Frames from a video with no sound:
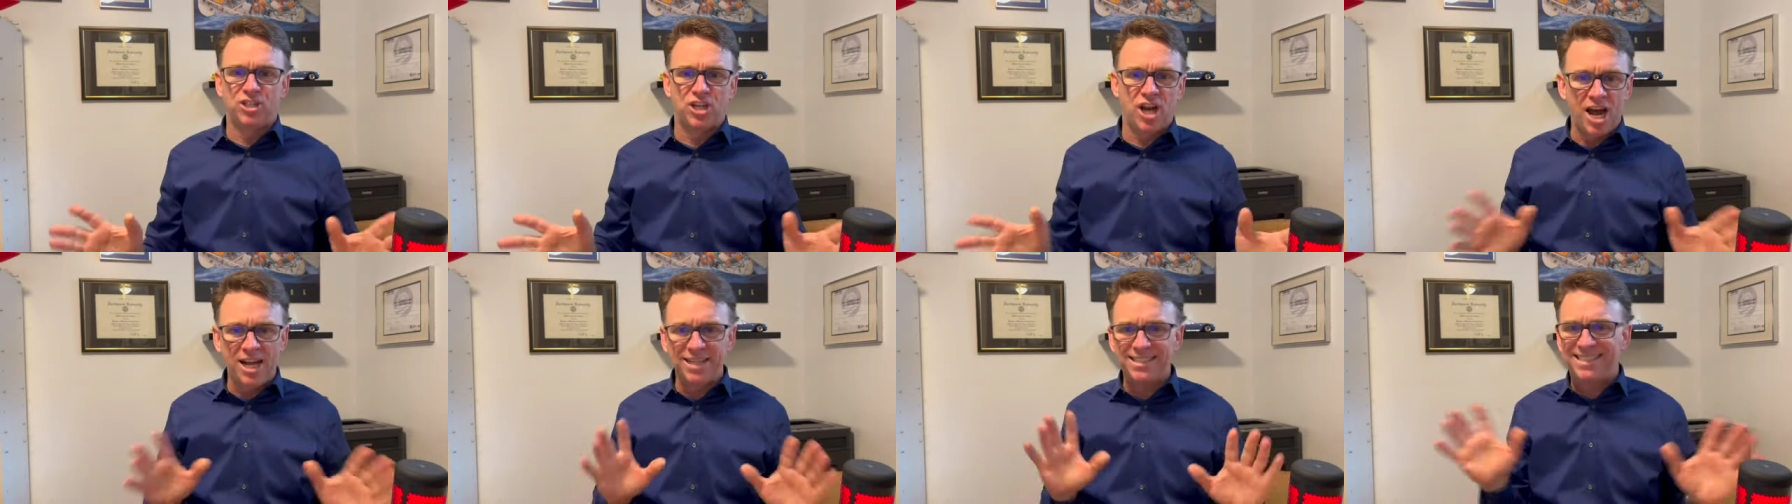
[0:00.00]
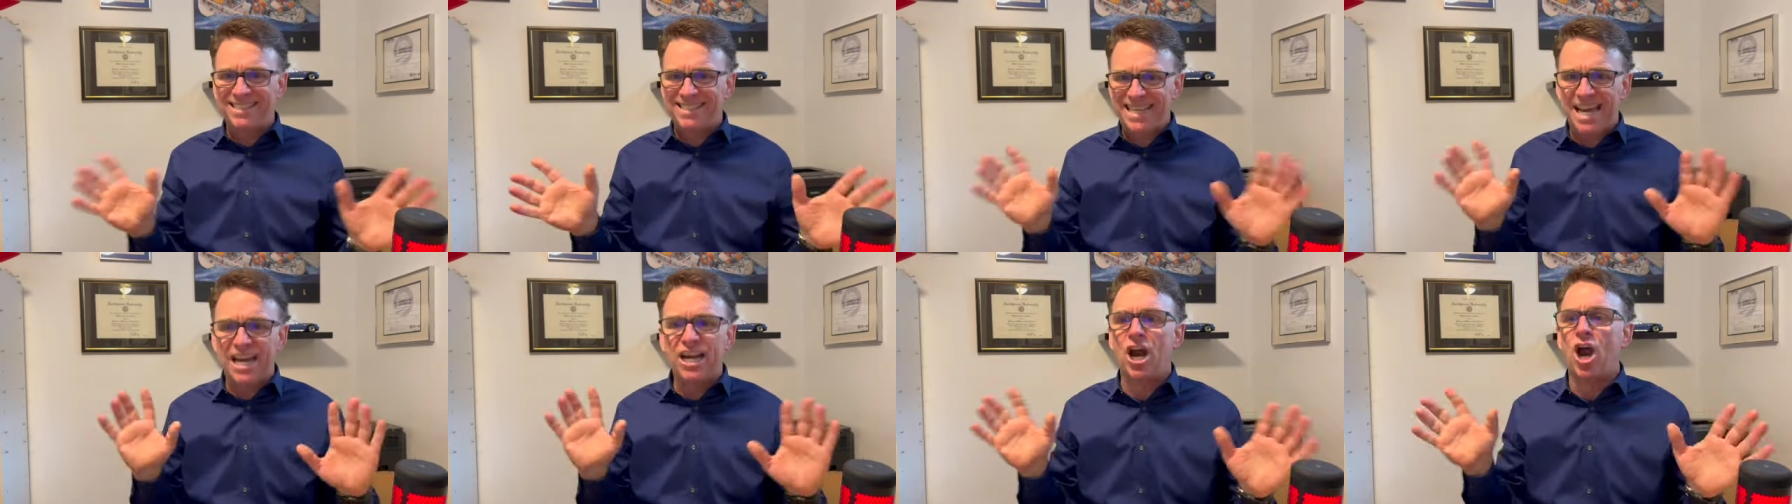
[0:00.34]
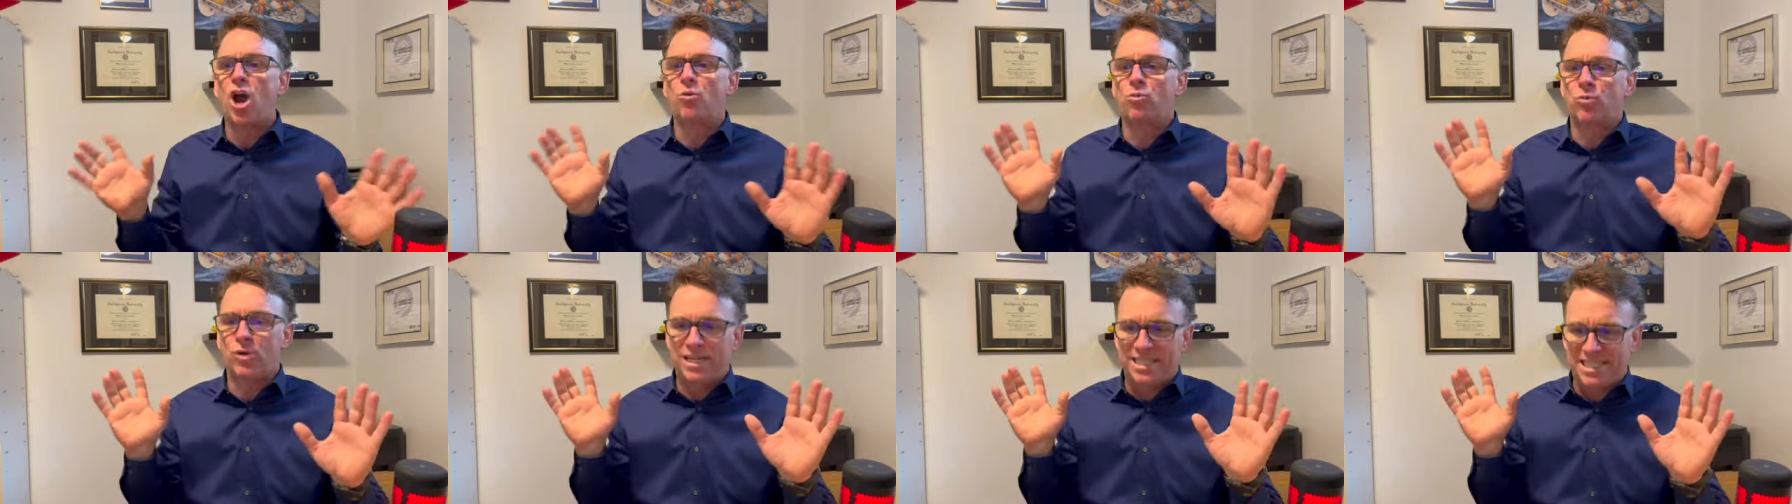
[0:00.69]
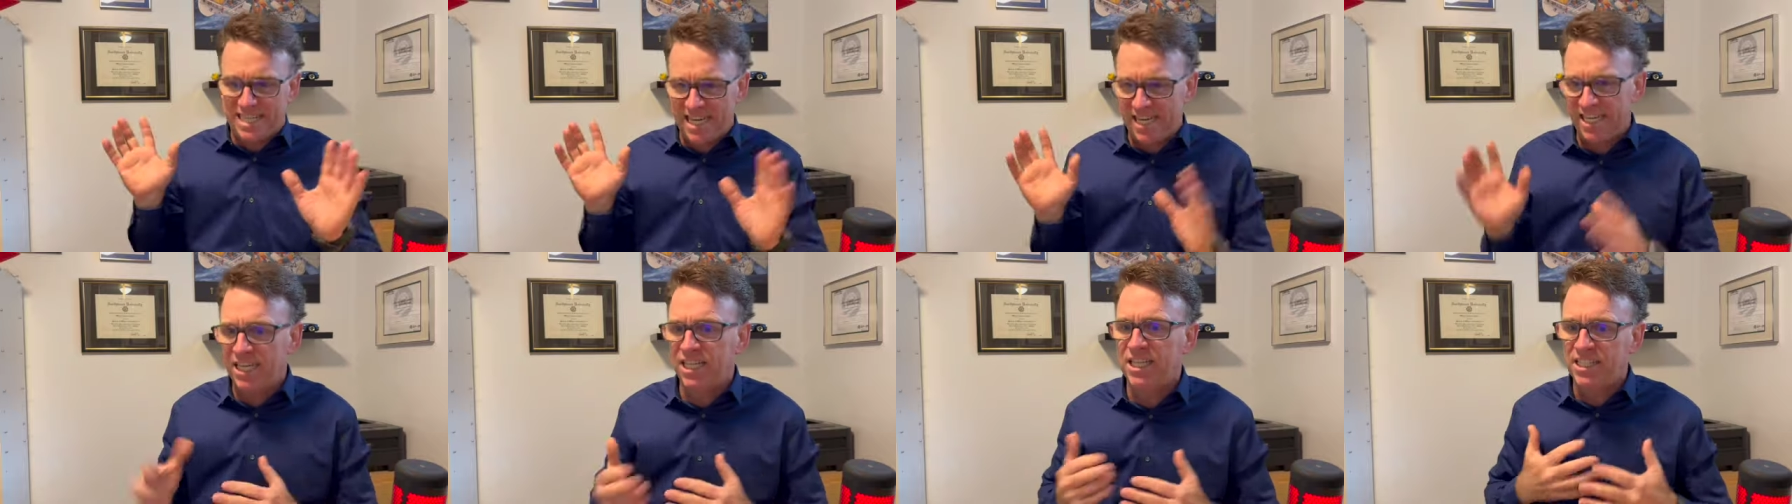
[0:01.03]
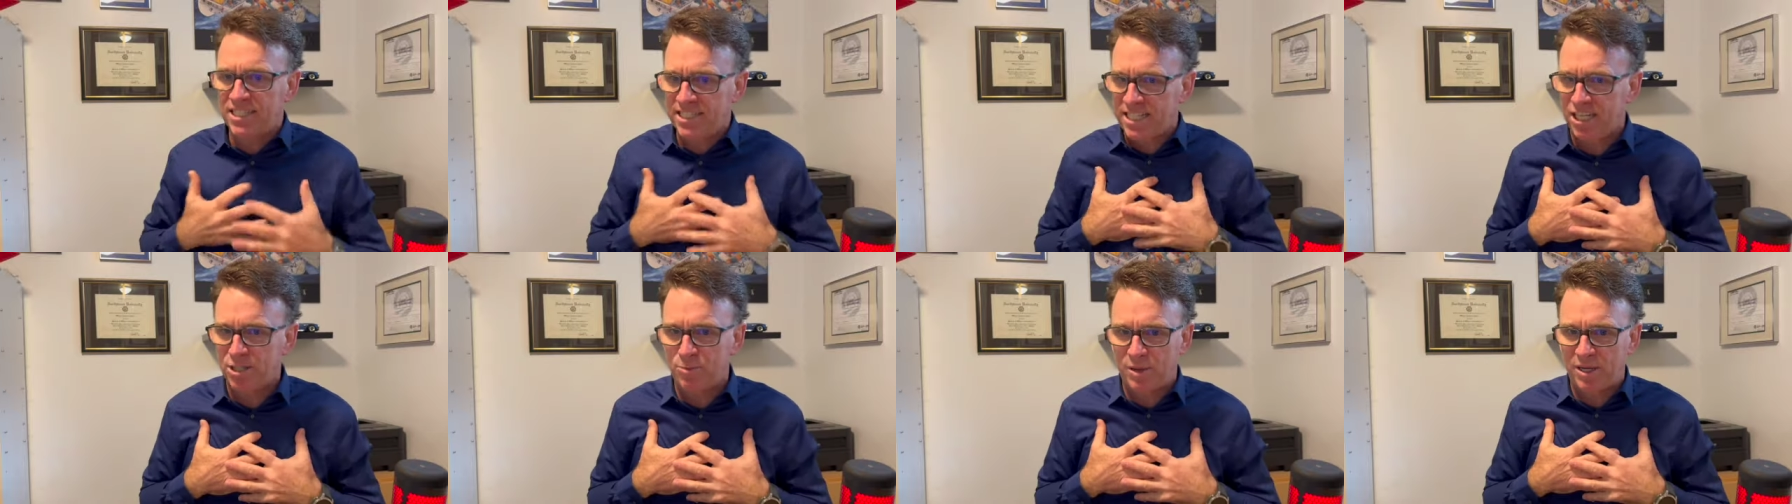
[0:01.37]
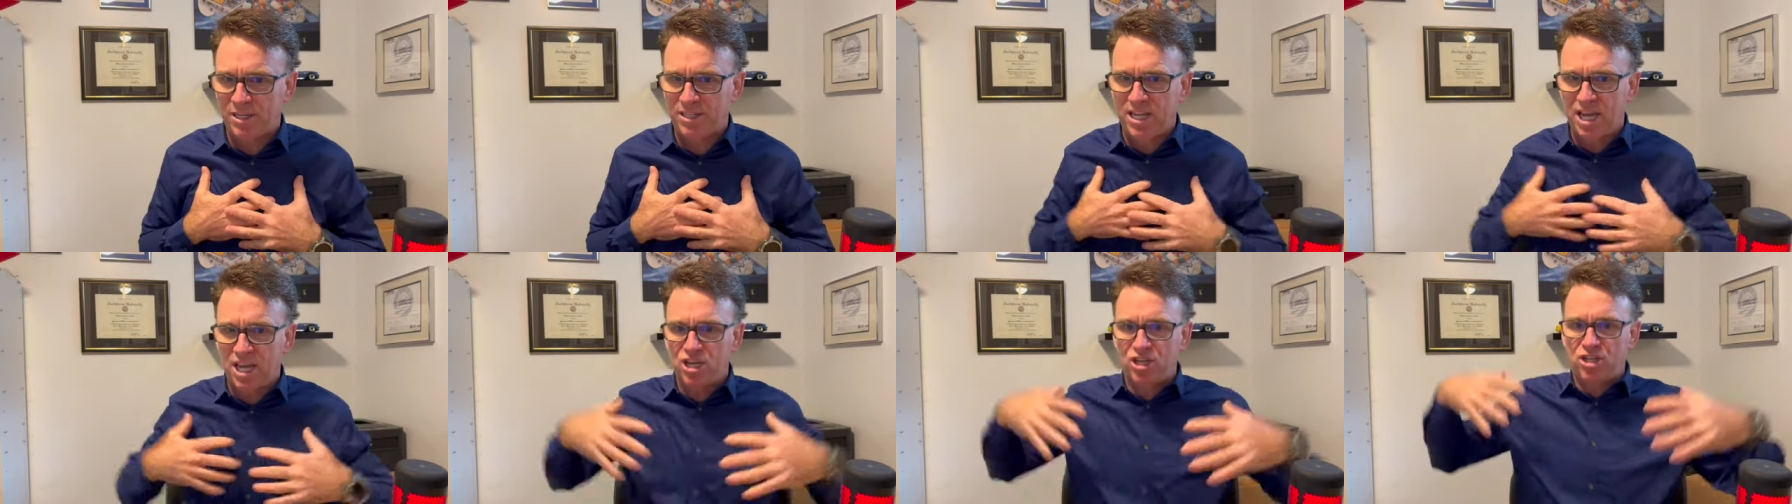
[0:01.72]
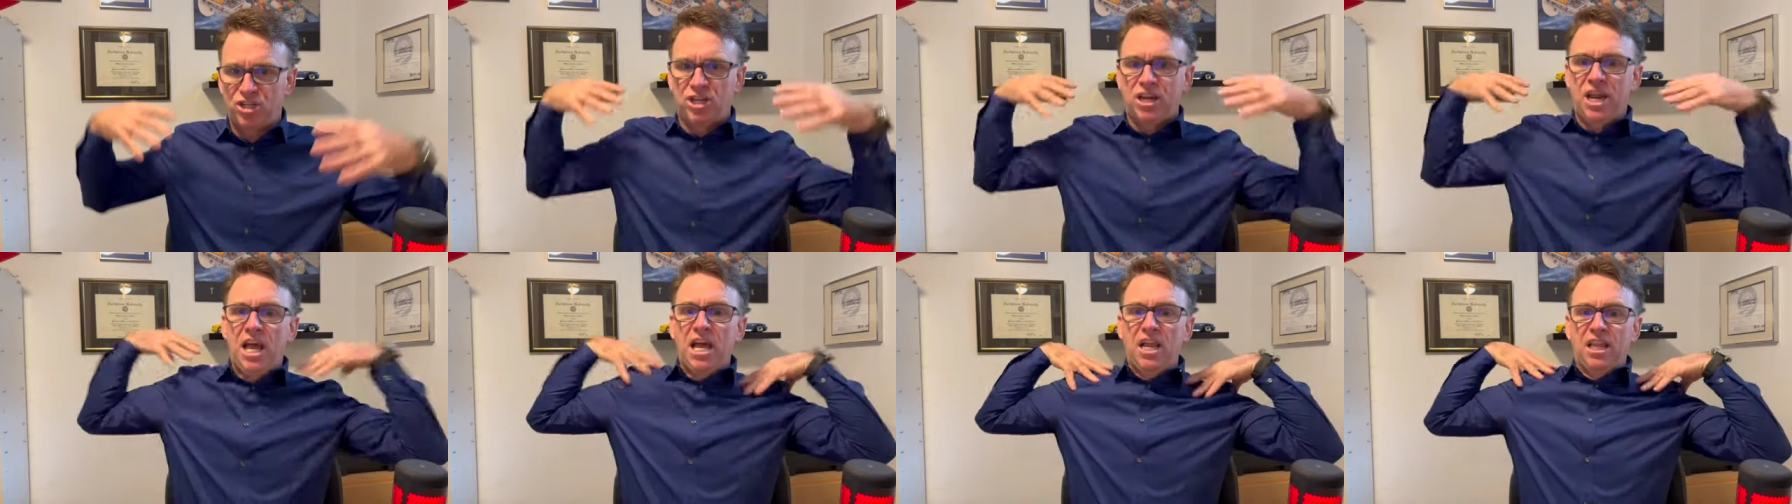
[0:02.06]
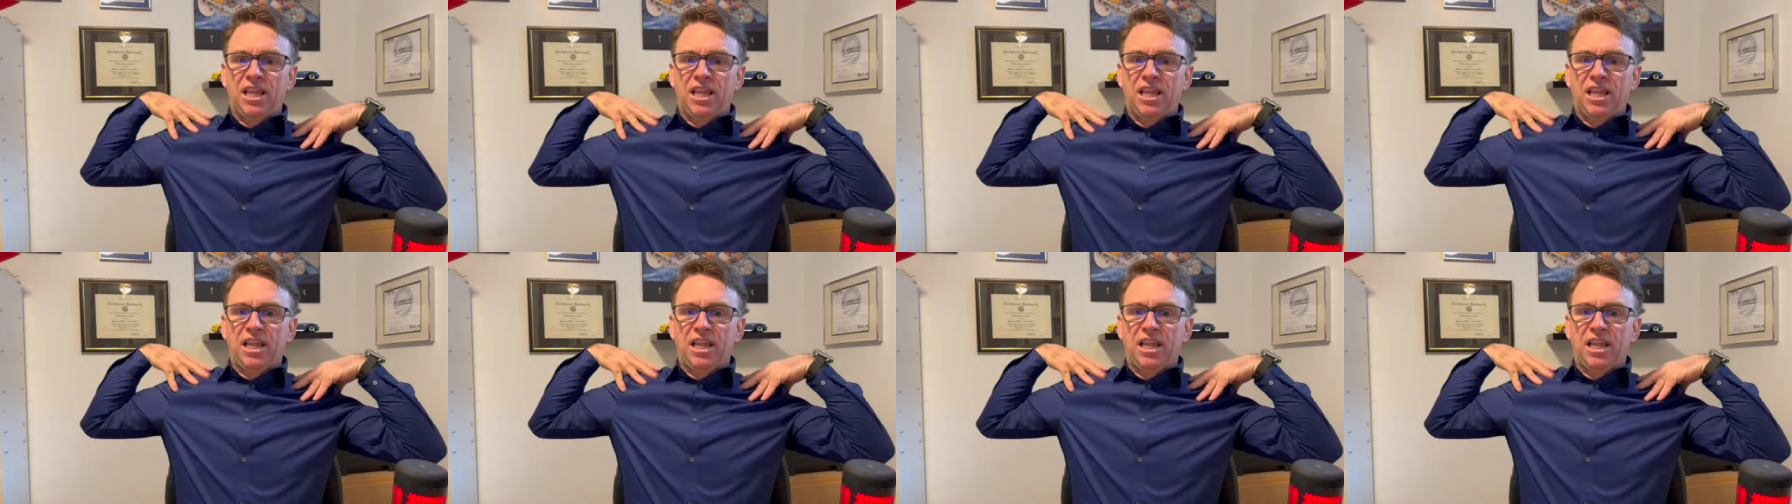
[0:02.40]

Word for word: not set a ridiculous expectation